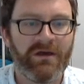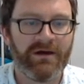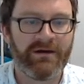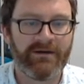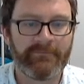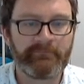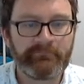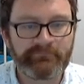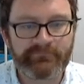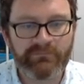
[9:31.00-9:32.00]
Um,
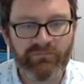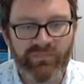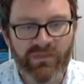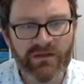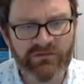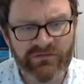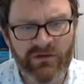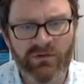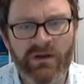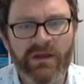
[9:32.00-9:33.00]

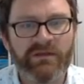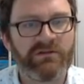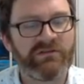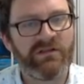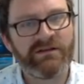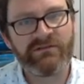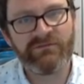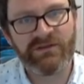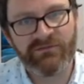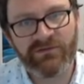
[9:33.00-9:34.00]
so there's lots
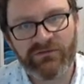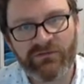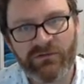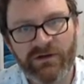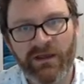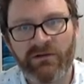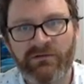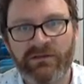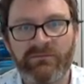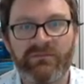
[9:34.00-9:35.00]
of different sorting
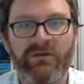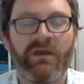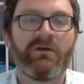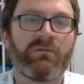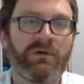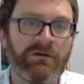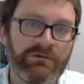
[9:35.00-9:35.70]
algorithms. We're going to